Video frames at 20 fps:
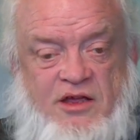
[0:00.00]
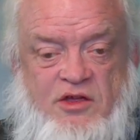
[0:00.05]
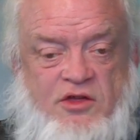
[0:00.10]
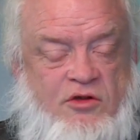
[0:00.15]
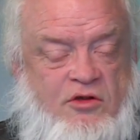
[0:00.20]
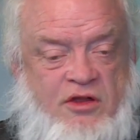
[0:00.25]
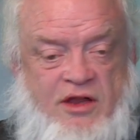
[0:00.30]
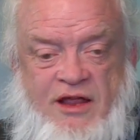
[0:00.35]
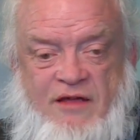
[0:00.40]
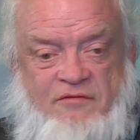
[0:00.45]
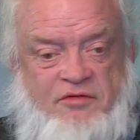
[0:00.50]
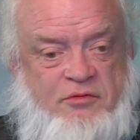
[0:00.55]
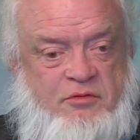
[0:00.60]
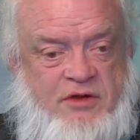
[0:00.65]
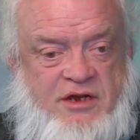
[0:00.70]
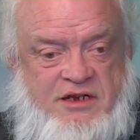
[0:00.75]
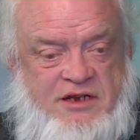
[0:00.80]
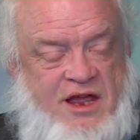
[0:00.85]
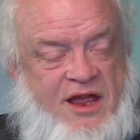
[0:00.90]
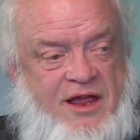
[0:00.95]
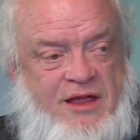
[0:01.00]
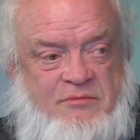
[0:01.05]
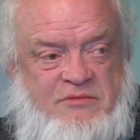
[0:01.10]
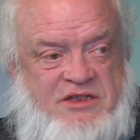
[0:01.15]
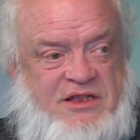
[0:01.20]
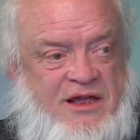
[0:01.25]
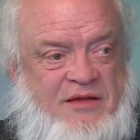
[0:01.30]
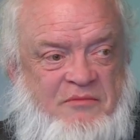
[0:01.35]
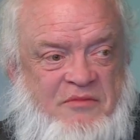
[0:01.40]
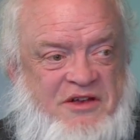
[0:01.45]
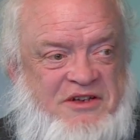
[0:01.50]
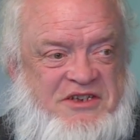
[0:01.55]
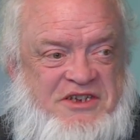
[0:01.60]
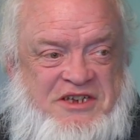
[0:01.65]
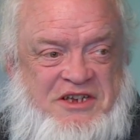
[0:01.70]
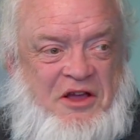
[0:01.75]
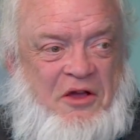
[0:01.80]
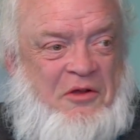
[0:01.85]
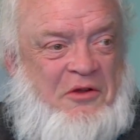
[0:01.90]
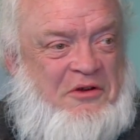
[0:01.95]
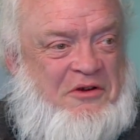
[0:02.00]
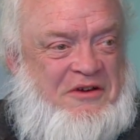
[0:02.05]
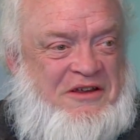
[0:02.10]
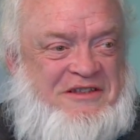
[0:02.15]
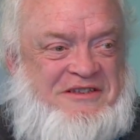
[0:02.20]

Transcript: you could have three times that much solar